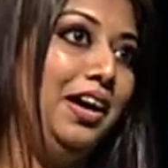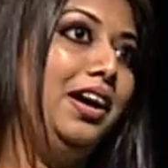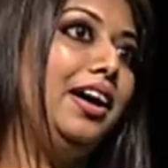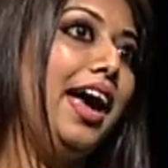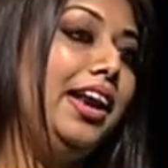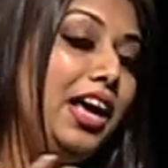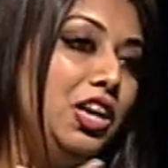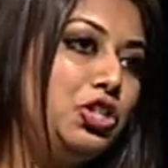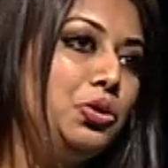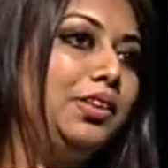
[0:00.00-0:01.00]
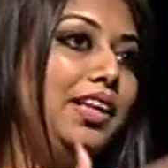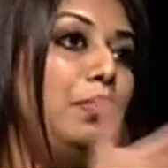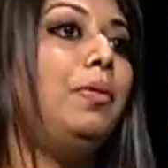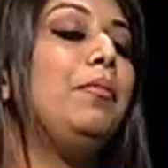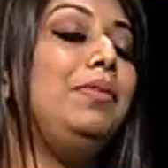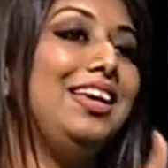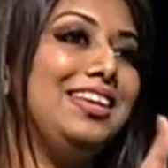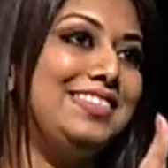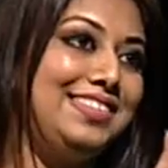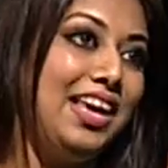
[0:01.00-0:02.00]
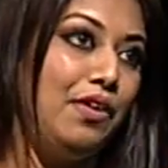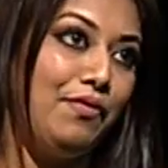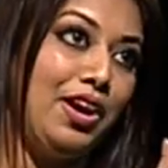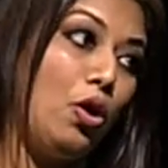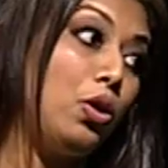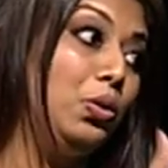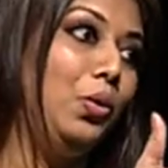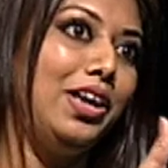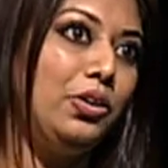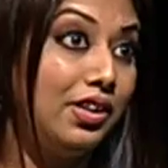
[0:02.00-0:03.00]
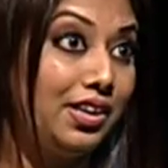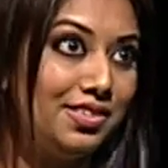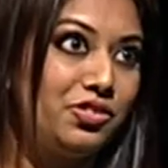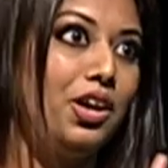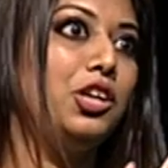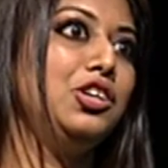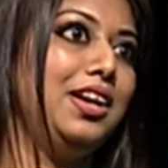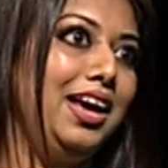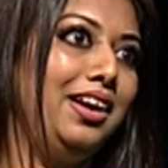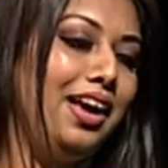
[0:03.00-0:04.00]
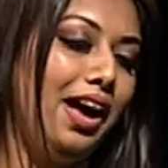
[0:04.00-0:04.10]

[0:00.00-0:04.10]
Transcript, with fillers: and ensure that the public is safe and not go into the construction area.